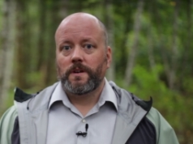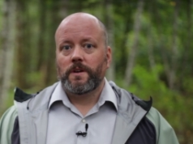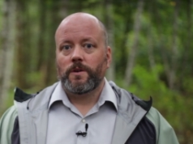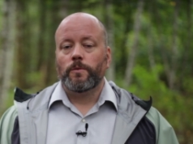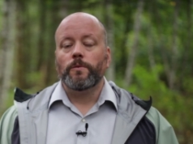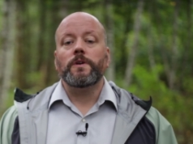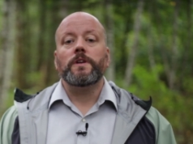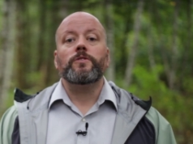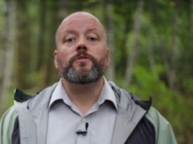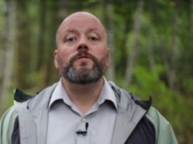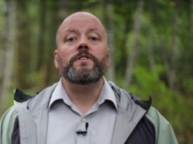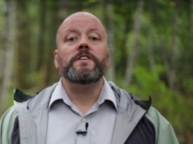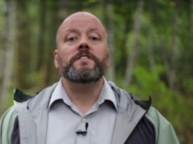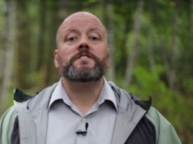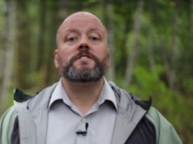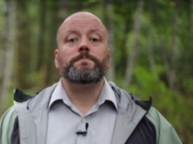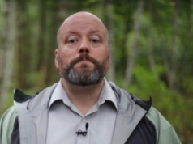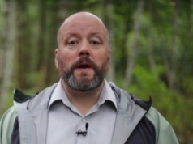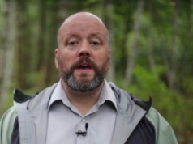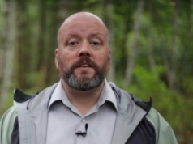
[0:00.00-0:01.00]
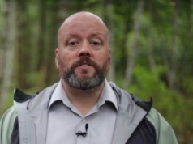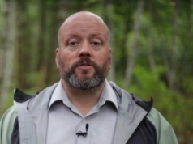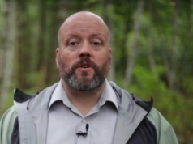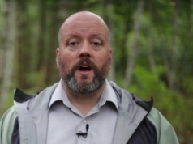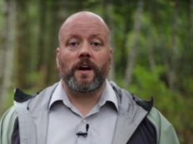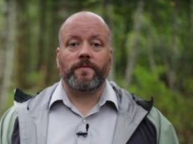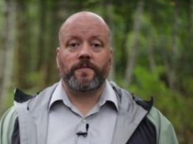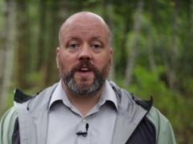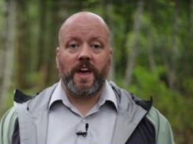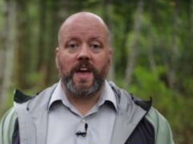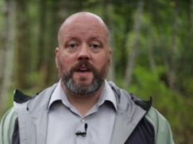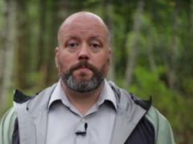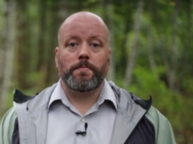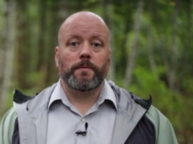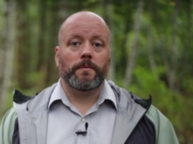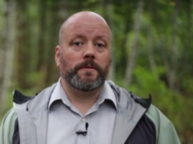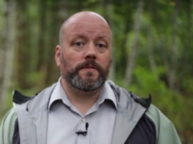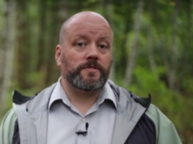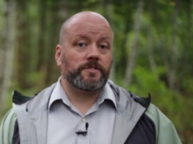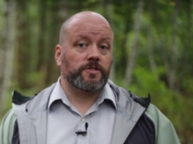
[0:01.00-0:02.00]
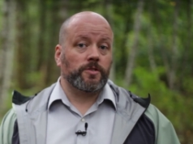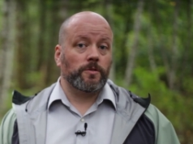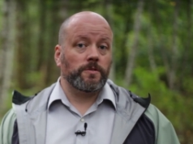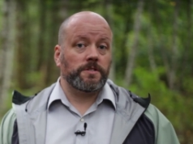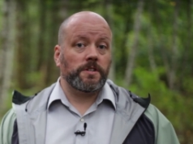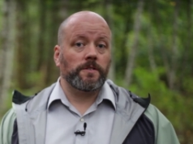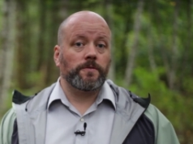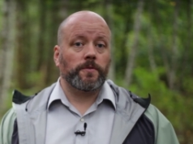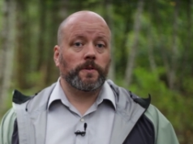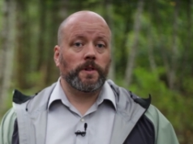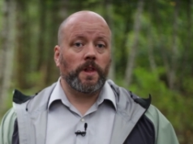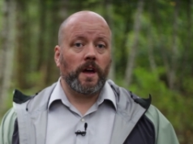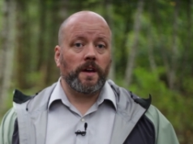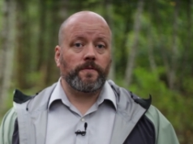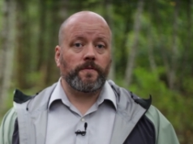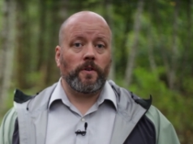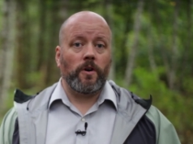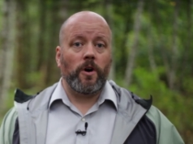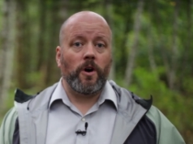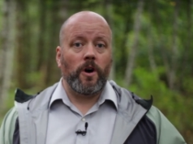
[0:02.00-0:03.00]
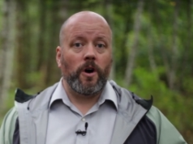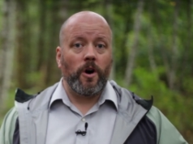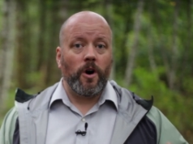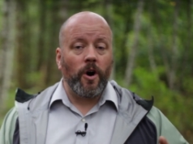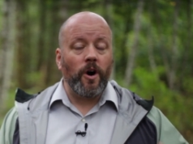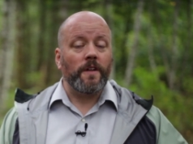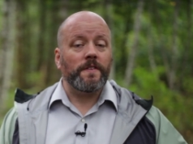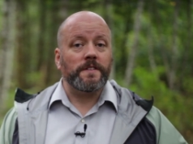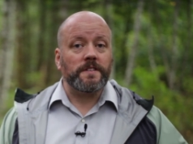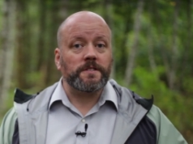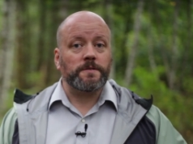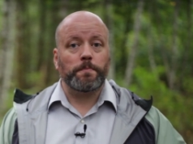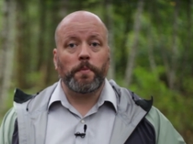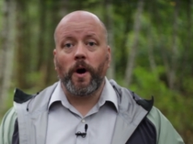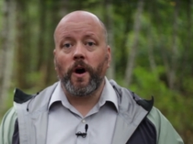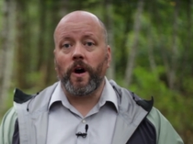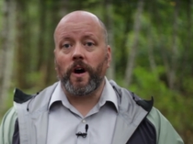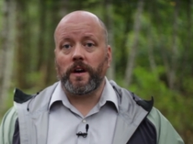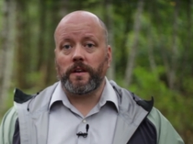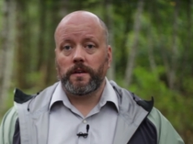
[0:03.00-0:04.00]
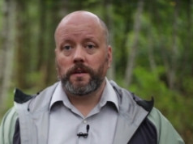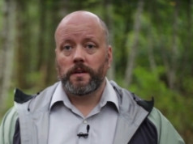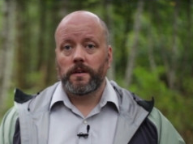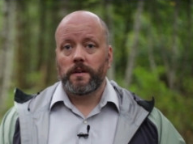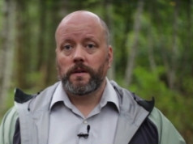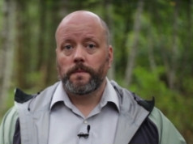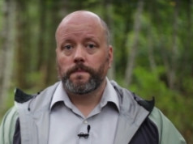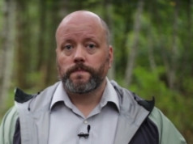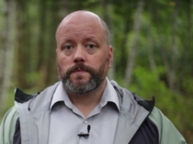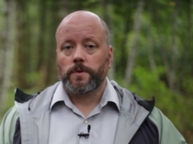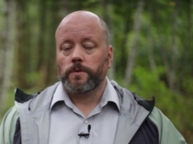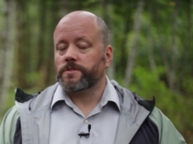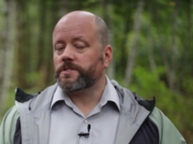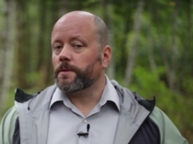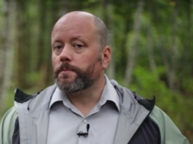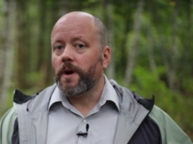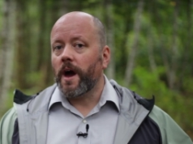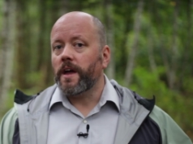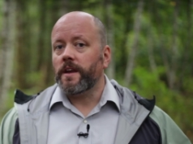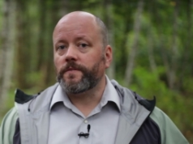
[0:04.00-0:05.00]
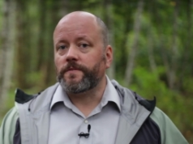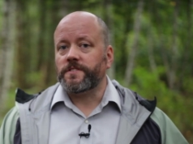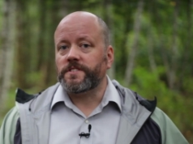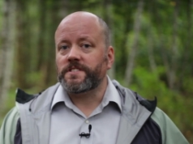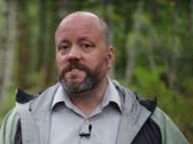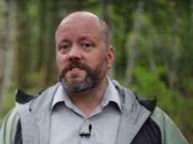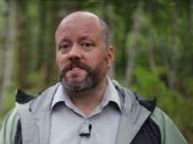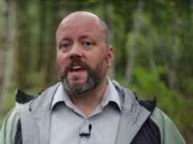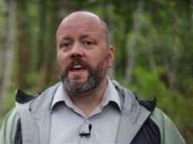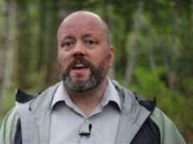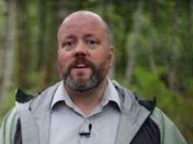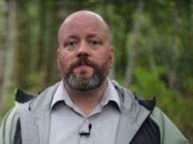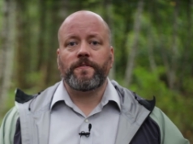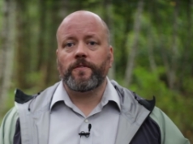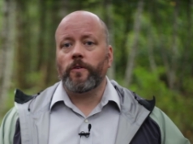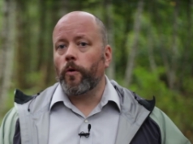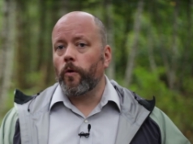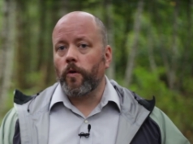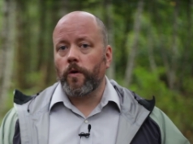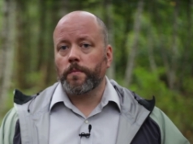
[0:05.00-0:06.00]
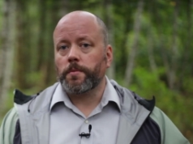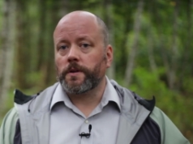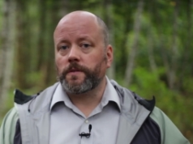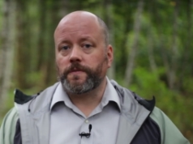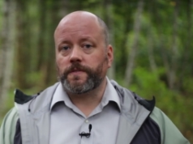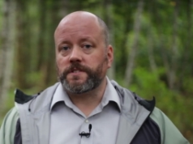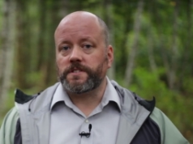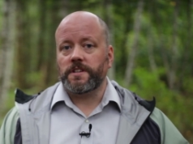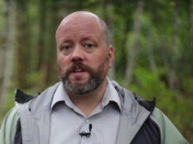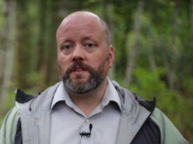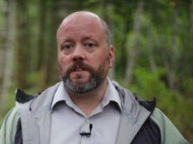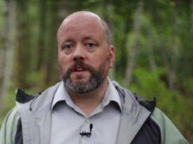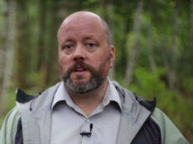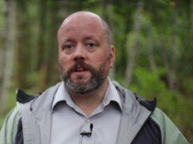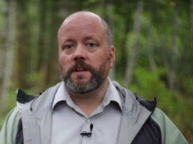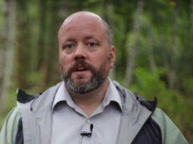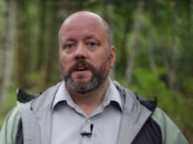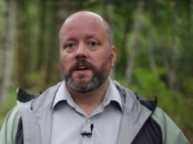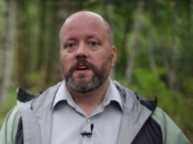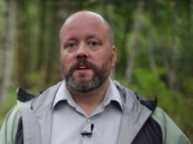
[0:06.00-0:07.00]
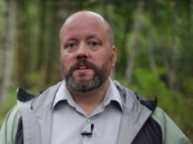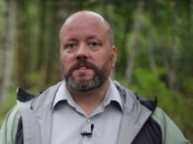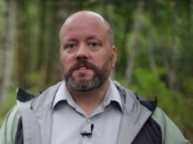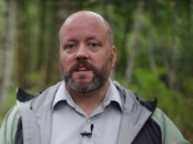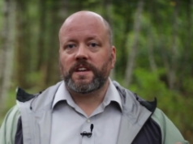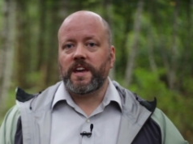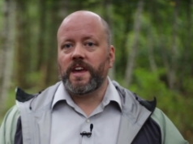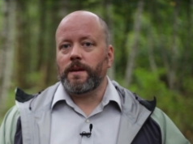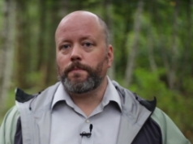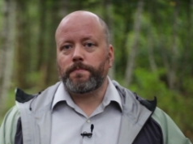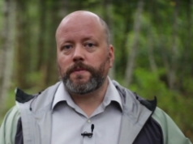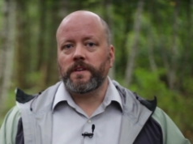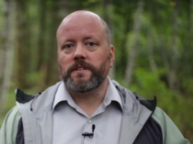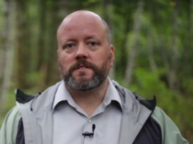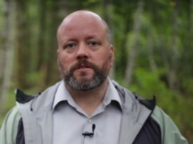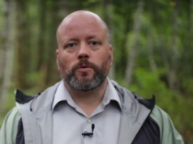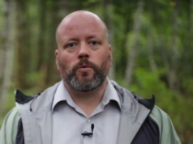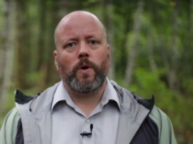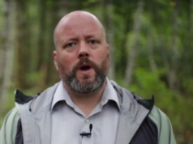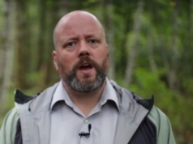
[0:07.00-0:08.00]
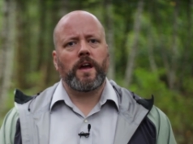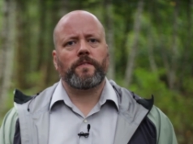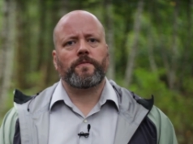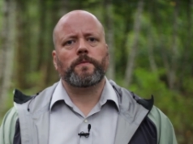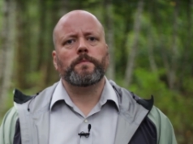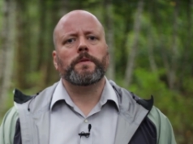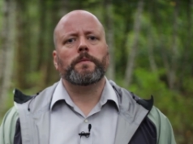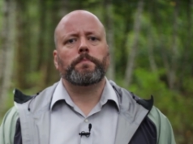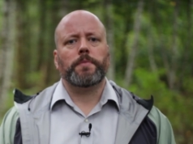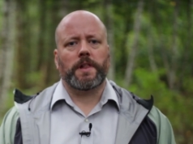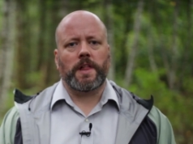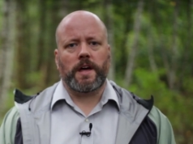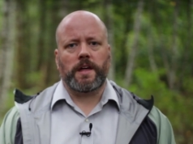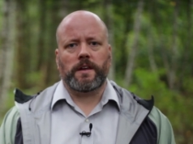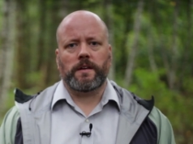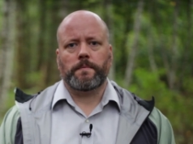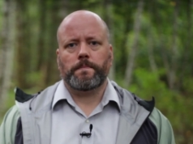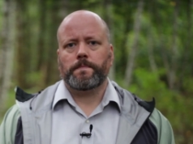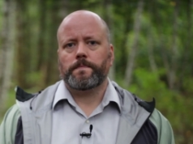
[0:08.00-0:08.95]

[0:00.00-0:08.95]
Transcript: We'll either need spacecraft capable of searching for life on the spot or some kind of safe orbital facility to keep things away from the planet.